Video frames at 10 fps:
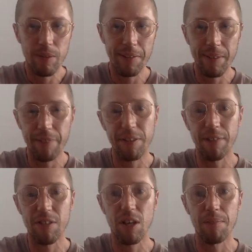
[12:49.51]
Didn't have
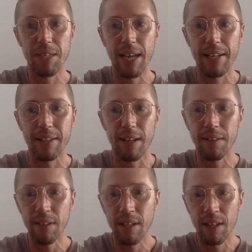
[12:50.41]
enough time to get it
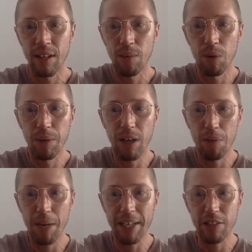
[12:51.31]
done. Will we
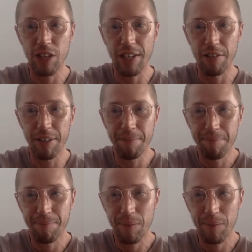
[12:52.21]
go back in January?